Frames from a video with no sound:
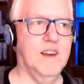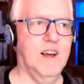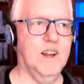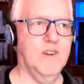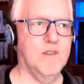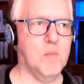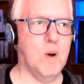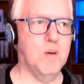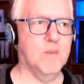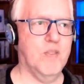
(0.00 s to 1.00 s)
I don't have a
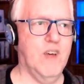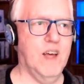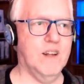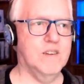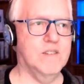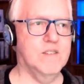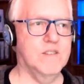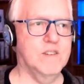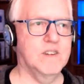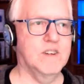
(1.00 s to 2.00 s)
problem with that.
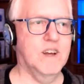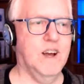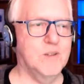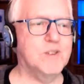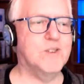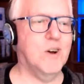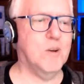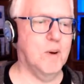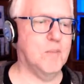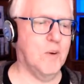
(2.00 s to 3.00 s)
I'm just talking
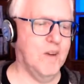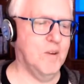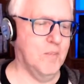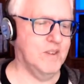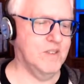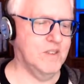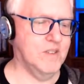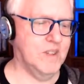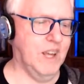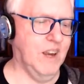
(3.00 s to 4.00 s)
about private
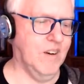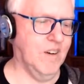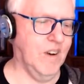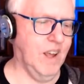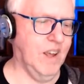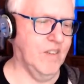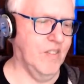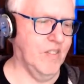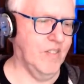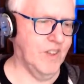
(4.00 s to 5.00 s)
messages here
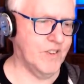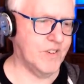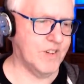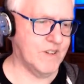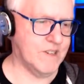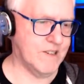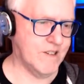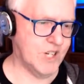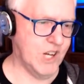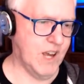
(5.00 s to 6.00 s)
in this
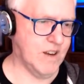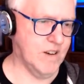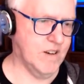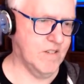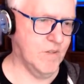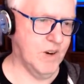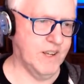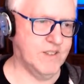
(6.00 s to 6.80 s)
chat when I